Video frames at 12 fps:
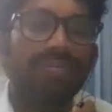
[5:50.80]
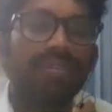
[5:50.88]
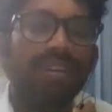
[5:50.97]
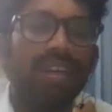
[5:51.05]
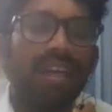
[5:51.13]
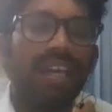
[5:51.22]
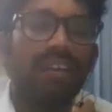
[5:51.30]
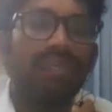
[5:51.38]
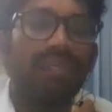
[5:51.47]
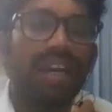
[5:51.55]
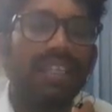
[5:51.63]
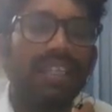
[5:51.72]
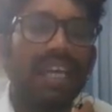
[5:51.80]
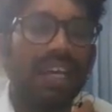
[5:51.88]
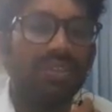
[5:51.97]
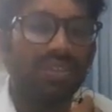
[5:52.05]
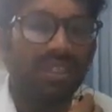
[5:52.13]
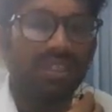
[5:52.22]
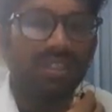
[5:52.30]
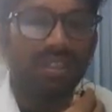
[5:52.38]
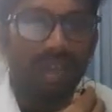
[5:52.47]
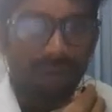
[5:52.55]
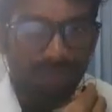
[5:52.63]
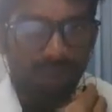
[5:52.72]
aliphatic halogen
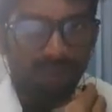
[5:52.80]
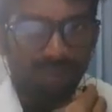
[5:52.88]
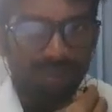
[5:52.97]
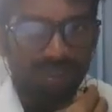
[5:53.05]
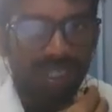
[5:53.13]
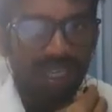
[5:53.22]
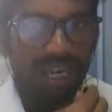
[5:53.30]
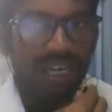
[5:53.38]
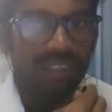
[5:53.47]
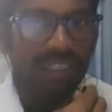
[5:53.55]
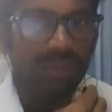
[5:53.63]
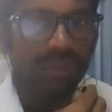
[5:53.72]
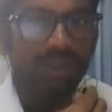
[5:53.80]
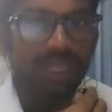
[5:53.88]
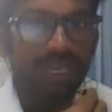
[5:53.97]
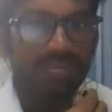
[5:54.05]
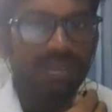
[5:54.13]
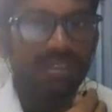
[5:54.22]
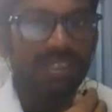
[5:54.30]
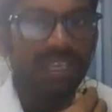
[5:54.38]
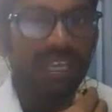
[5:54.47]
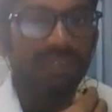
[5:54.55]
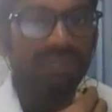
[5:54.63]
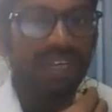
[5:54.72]
compounds, and the 2 types is the
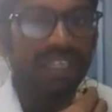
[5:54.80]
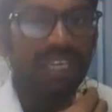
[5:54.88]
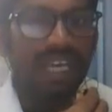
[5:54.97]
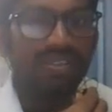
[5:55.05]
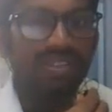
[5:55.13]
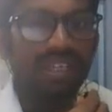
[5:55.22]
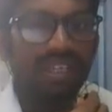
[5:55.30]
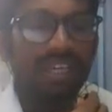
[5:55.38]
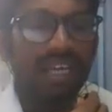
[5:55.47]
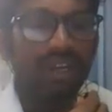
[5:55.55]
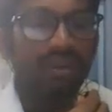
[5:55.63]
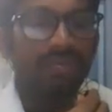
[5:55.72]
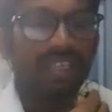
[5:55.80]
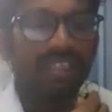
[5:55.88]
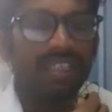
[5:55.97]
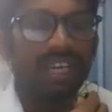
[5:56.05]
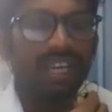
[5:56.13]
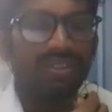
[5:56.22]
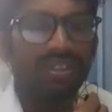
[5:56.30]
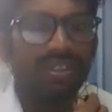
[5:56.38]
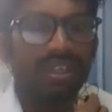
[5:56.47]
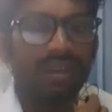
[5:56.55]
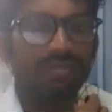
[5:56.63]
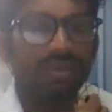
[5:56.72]
aliphatic halogen and aromatic halogen
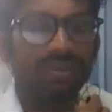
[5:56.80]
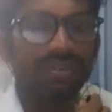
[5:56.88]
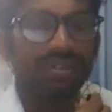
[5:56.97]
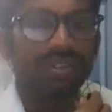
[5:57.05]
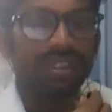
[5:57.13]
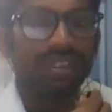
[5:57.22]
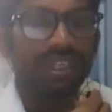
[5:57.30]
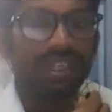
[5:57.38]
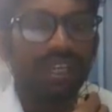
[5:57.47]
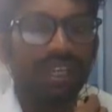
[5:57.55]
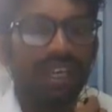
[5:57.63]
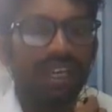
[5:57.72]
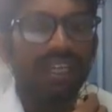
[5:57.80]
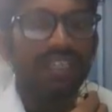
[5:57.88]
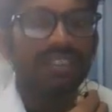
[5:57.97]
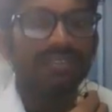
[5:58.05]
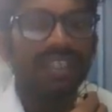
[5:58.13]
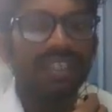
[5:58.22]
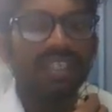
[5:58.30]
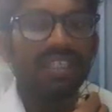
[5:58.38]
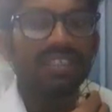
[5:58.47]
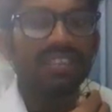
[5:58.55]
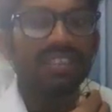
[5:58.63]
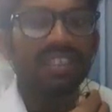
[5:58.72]
compounds. Next one, you can
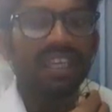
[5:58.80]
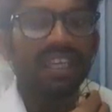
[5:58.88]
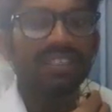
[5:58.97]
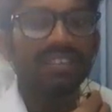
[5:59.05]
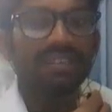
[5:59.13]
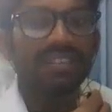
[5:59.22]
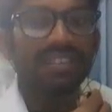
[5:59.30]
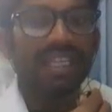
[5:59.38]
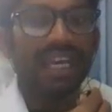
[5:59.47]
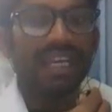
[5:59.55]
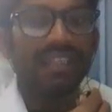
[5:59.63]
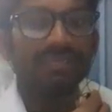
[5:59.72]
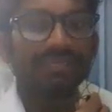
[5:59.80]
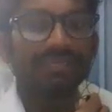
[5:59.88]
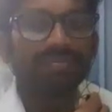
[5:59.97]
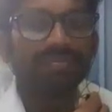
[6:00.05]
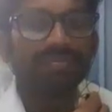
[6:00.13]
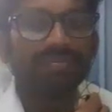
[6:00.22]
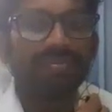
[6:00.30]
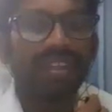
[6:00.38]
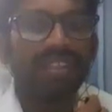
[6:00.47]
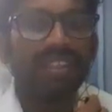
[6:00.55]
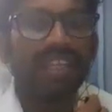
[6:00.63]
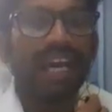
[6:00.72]
see the next one slide,
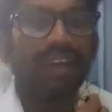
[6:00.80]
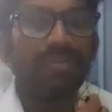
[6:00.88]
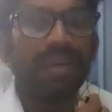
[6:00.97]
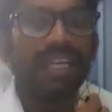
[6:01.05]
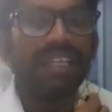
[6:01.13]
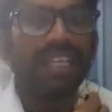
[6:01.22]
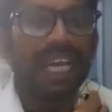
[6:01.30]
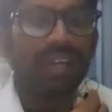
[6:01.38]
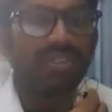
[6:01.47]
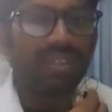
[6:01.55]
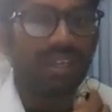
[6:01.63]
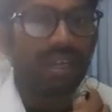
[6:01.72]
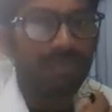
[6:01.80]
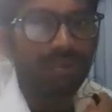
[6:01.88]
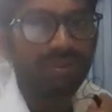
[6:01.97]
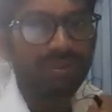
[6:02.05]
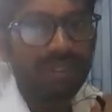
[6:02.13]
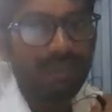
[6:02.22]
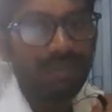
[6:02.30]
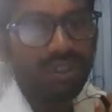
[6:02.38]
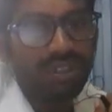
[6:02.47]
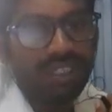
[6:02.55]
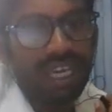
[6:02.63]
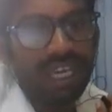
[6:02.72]
the aromatic halogen compounds. The
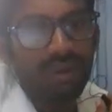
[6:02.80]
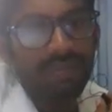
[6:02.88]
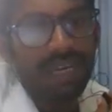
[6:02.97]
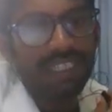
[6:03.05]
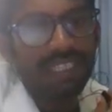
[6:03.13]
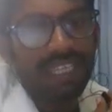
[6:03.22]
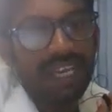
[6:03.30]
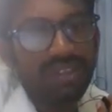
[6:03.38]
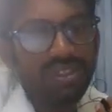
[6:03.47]
mostly aromatic halogen